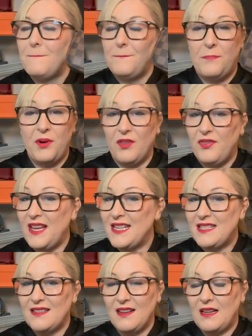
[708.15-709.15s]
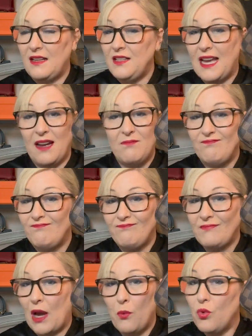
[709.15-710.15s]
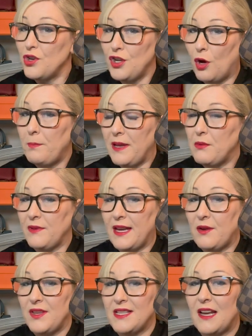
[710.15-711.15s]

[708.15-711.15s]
but this, yeah, I would not be without this.